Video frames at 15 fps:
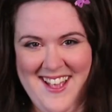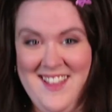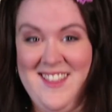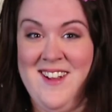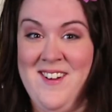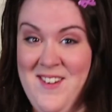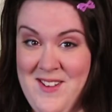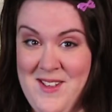
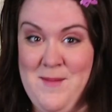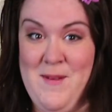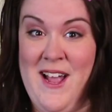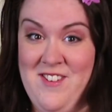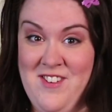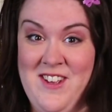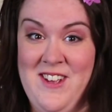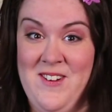There is
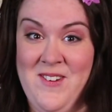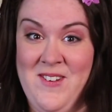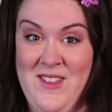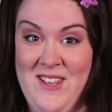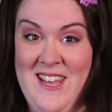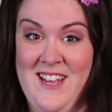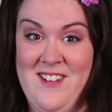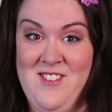magic here on
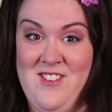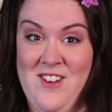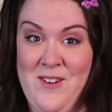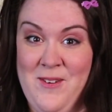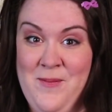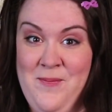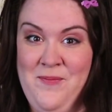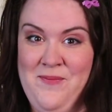The Kate
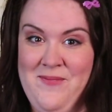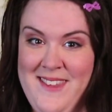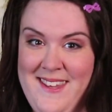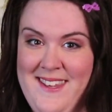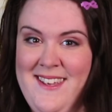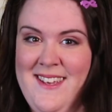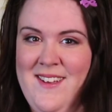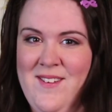Show.
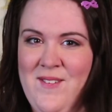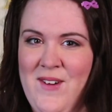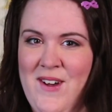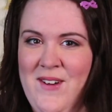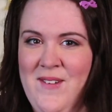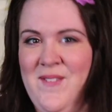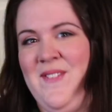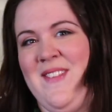
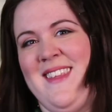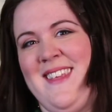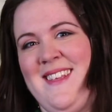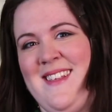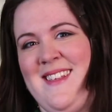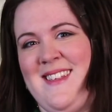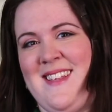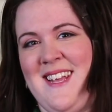Well,
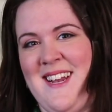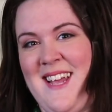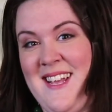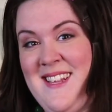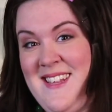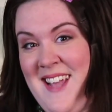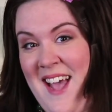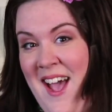see you
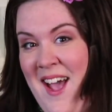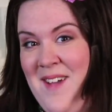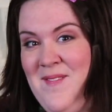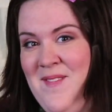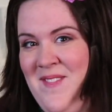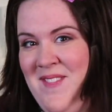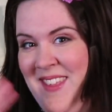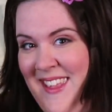next
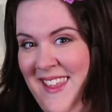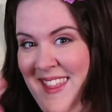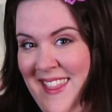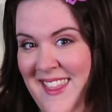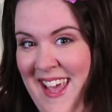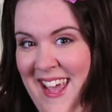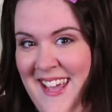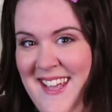time.
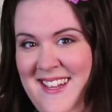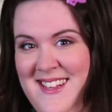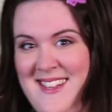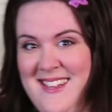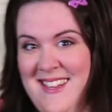Thanks.